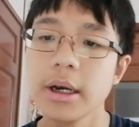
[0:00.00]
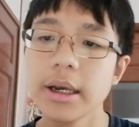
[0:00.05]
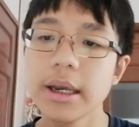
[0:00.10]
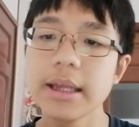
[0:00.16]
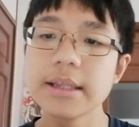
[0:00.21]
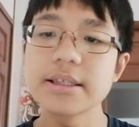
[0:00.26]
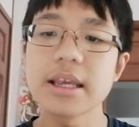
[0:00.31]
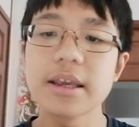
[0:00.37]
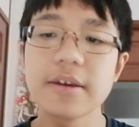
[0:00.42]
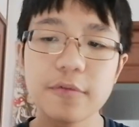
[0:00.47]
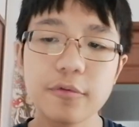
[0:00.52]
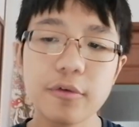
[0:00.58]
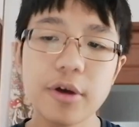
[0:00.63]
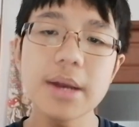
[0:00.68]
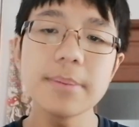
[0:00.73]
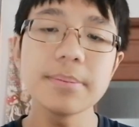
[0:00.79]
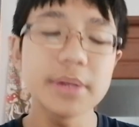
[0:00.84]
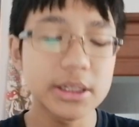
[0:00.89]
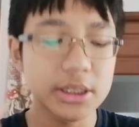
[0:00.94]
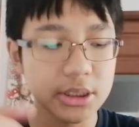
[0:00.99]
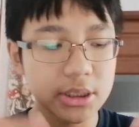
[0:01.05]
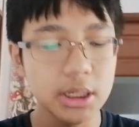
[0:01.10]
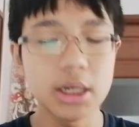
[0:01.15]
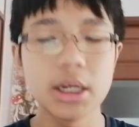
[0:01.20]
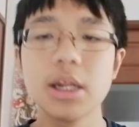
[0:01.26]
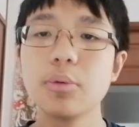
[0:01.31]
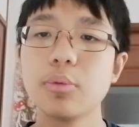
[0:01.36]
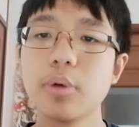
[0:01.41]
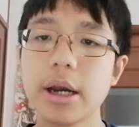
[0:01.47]
It's a frame that's
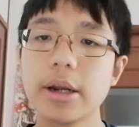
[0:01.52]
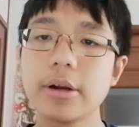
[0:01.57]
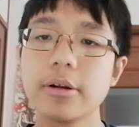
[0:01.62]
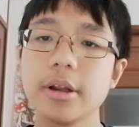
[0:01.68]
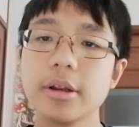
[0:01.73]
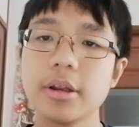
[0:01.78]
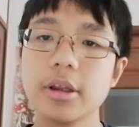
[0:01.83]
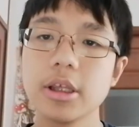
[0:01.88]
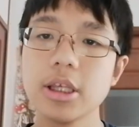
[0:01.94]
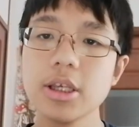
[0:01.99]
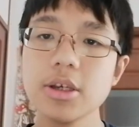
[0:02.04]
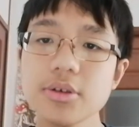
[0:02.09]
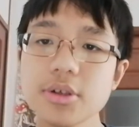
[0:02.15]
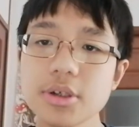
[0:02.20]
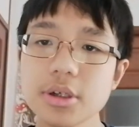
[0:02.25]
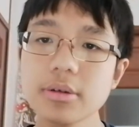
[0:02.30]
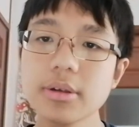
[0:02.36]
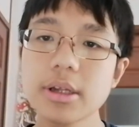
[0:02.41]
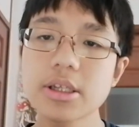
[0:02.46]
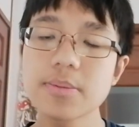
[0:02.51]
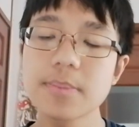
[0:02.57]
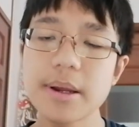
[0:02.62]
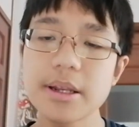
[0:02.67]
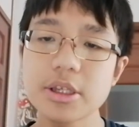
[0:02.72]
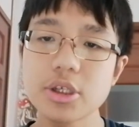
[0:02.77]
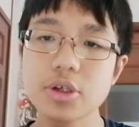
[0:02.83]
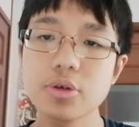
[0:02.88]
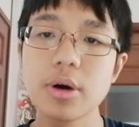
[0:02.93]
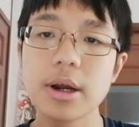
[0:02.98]
slightly wider than the user that's
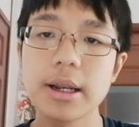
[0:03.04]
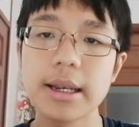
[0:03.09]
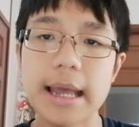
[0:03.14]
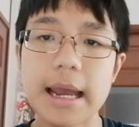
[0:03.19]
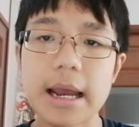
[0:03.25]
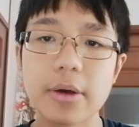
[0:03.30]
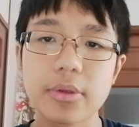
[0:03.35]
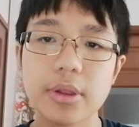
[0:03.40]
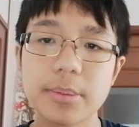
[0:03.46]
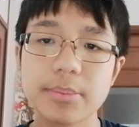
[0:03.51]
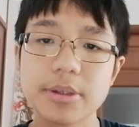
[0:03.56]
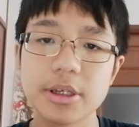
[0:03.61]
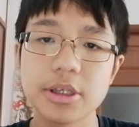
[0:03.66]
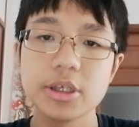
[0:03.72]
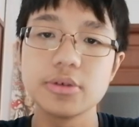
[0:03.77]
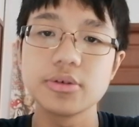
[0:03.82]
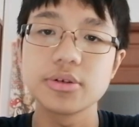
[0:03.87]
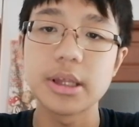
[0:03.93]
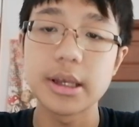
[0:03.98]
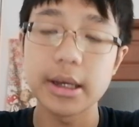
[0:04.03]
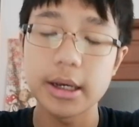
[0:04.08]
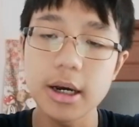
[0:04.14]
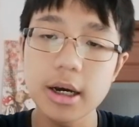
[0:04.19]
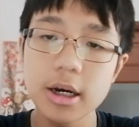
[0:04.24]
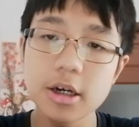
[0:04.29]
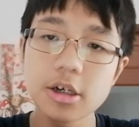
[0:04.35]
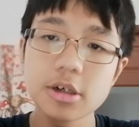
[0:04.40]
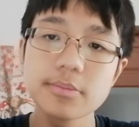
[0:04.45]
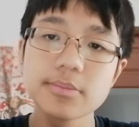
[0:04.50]
meant to allow them to use their
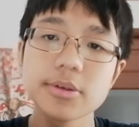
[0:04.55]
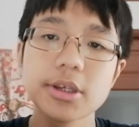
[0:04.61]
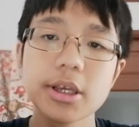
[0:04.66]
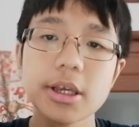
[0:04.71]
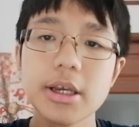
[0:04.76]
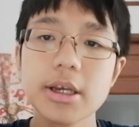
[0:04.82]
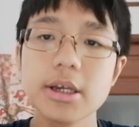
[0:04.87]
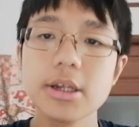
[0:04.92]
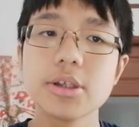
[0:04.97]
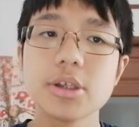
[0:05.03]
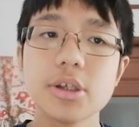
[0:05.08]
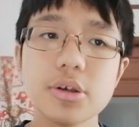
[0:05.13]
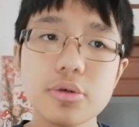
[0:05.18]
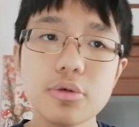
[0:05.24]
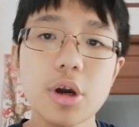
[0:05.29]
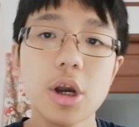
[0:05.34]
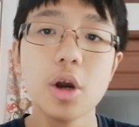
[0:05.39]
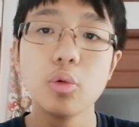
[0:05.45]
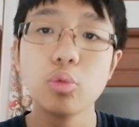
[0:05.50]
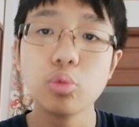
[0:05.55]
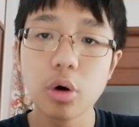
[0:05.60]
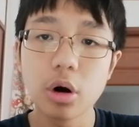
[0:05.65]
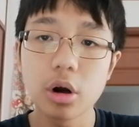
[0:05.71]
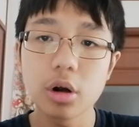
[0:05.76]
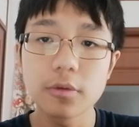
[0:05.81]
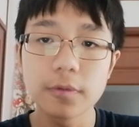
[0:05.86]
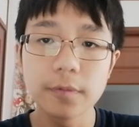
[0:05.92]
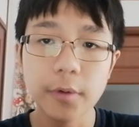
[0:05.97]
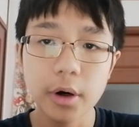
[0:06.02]
arms to
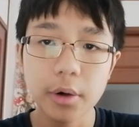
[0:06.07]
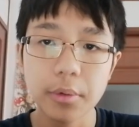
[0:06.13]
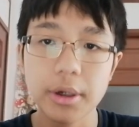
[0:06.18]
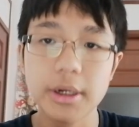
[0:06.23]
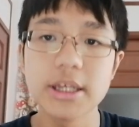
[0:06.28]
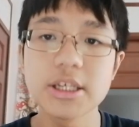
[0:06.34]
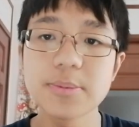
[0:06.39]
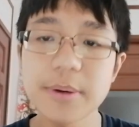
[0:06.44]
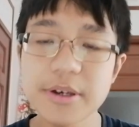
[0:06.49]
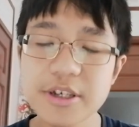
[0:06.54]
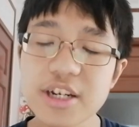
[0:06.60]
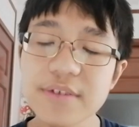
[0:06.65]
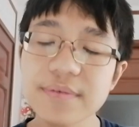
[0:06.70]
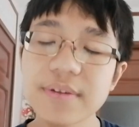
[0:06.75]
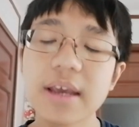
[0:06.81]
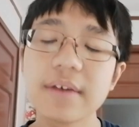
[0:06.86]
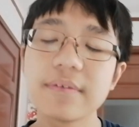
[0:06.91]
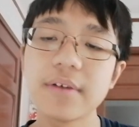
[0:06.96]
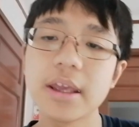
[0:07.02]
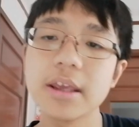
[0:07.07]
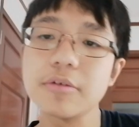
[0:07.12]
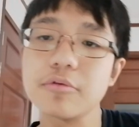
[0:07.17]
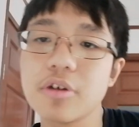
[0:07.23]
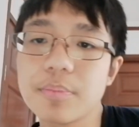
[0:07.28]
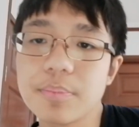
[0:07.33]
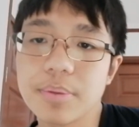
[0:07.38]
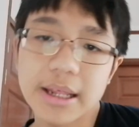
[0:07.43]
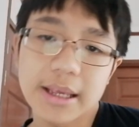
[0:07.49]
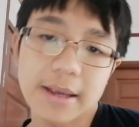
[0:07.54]
walk forward, especially if they have a
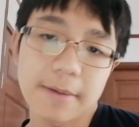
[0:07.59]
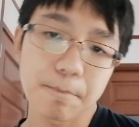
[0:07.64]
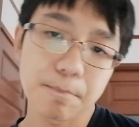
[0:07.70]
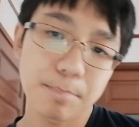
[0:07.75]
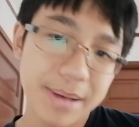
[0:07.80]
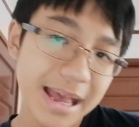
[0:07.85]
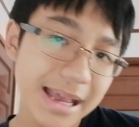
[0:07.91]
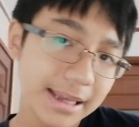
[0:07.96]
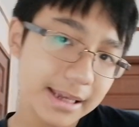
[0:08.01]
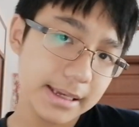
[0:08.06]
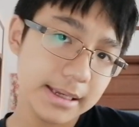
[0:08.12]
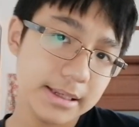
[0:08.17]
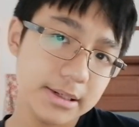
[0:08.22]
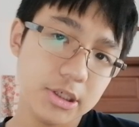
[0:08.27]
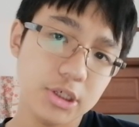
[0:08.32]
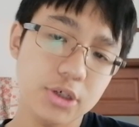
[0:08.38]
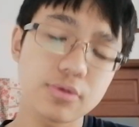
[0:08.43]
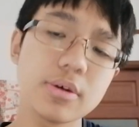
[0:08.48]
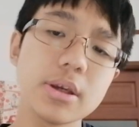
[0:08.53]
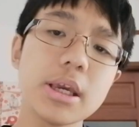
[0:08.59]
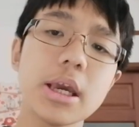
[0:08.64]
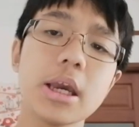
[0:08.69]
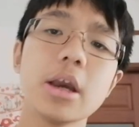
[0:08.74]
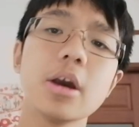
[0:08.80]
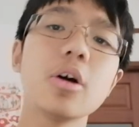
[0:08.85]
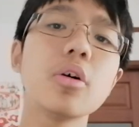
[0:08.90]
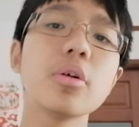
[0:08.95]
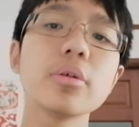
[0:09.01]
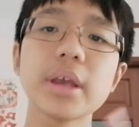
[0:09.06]
crippling back injury
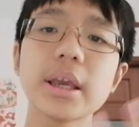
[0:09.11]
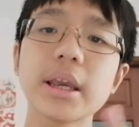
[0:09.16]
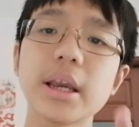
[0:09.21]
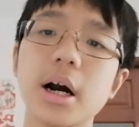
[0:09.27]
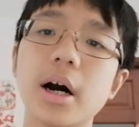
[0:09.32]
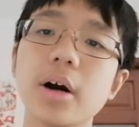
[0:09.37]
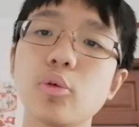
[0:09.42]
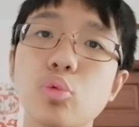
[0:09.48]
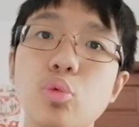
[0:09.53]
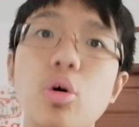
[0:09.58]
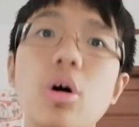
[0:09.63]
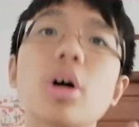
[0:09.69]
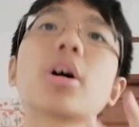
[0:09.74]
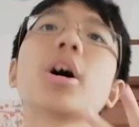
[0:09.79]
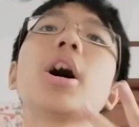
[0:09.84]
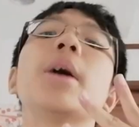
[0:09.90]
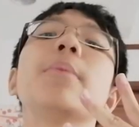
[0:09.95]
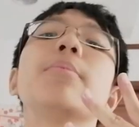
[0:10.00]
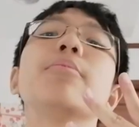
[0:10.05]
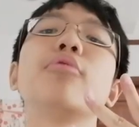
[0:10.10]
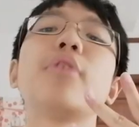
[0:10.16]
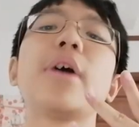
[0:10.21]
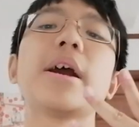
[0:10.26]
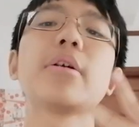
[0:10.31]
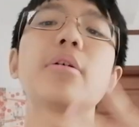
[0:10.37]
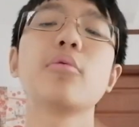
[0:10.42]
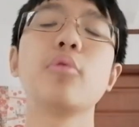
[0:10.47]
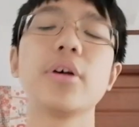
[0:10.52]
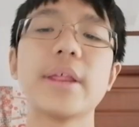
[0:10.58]
or they can't walk upright
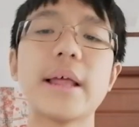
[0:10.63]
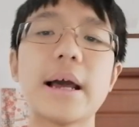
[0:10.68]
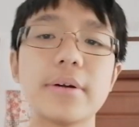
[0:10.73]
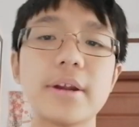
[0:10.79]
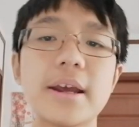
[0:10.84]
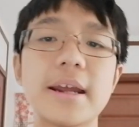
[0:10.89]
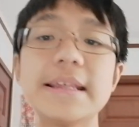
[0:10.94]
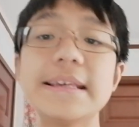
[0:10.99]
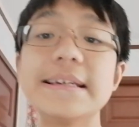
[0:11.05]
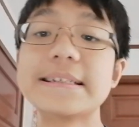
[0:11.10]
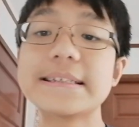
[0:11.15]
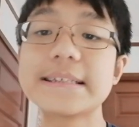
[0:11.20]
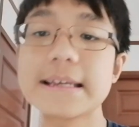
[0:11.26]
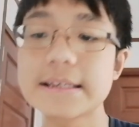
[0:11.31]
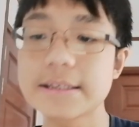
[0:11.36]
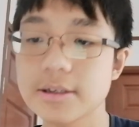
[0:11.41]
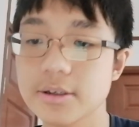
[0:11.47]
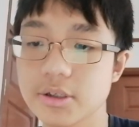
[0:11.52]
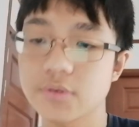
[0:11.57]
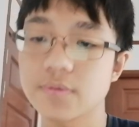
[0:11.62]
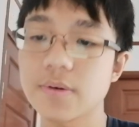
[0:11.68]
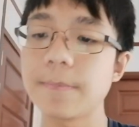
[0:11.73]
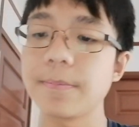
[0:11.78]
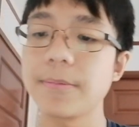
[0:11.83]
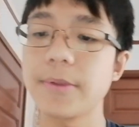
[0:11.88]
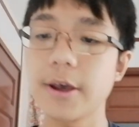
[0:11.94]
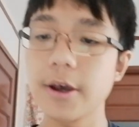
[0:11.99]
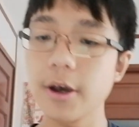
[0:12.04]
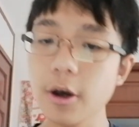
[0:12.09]
without any assistance from
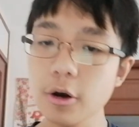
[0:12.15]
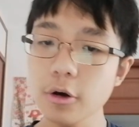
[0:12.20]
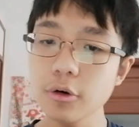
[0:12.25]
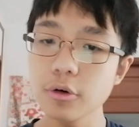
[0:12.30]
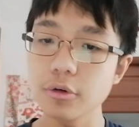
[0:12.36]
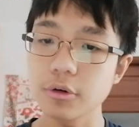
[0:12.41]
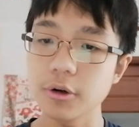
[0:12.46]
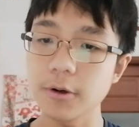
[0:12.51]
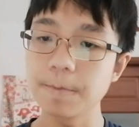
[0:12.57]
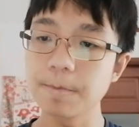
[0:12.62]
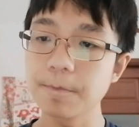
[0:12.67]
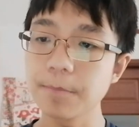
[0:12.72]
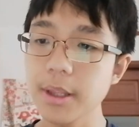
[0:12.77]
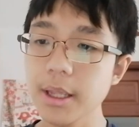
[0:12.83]
their own.